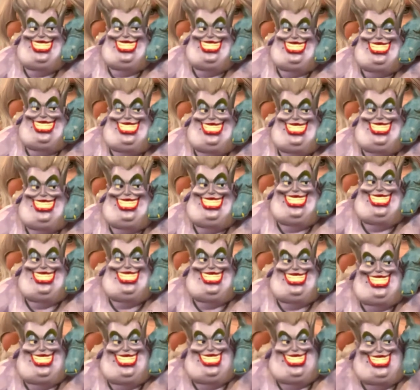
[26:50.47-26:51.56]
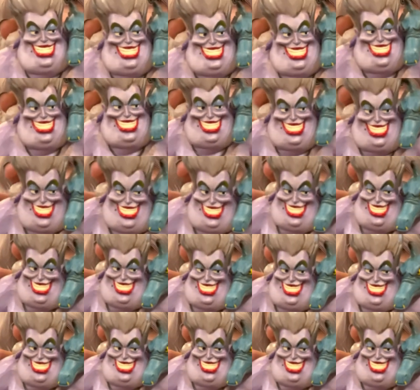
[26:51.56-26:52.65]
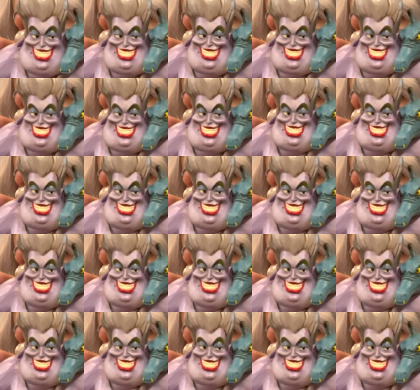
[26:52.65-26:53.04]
that smile, those eyes, that hair.